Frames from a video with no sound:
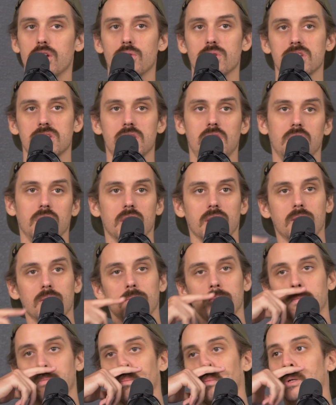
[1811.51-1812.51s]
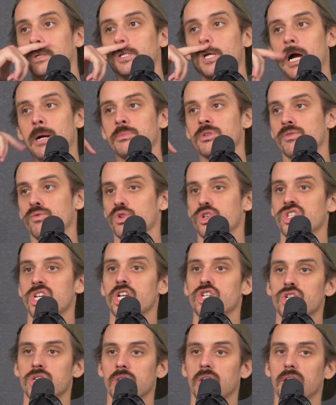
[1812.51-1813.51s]
know they always say like when times of
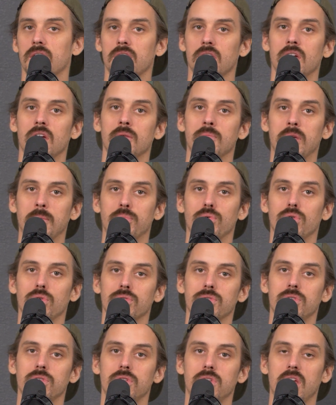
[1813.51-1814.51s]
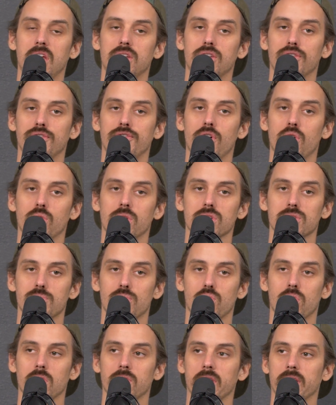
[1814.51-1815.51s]
recession, like people tend to focus
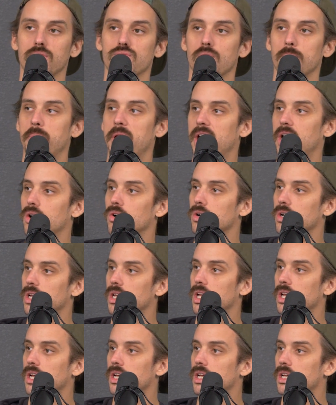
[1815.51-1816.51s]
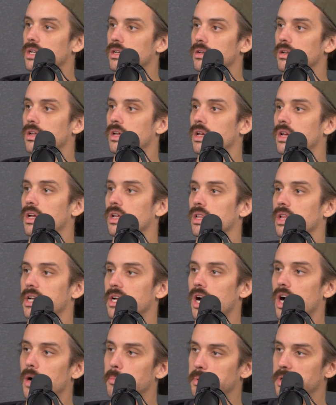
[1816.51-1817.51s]
more on like repairing and
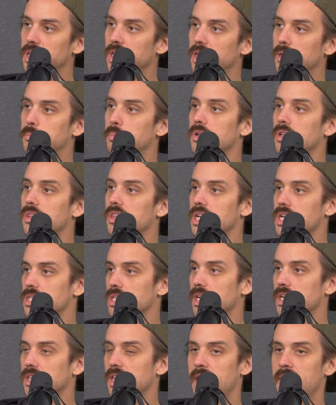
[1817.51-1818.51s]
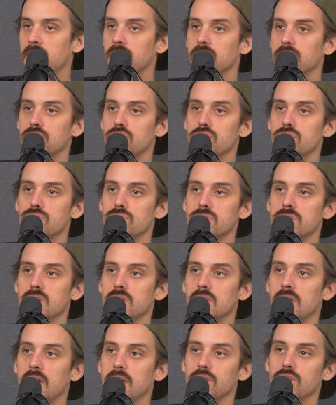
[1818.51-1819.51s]
like upkeep and things like that. Like, do you
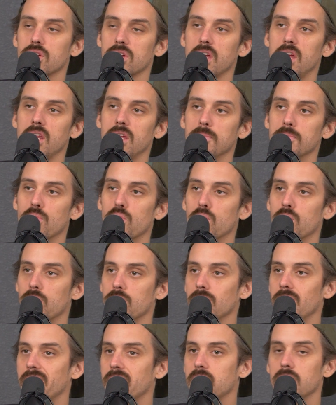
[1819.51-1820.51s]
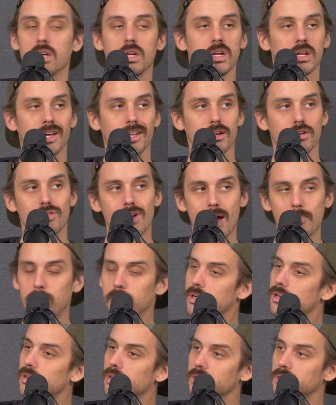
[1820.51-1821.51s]
see that you're getting more like kind of
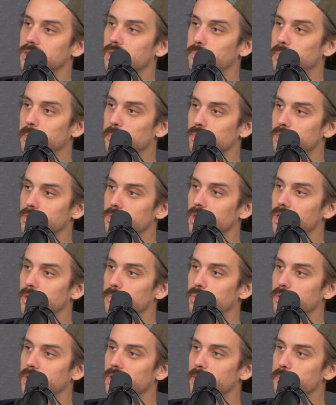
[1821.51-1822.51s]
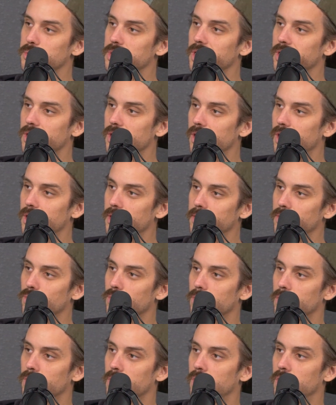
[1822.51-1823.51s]
crappy cars that people are trying to put lipstick on,
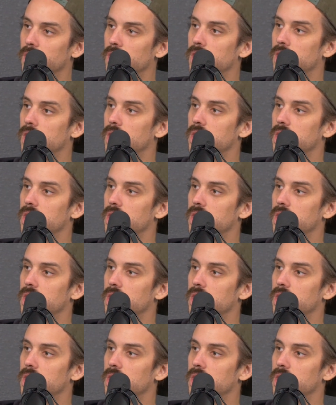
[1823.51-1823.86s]
or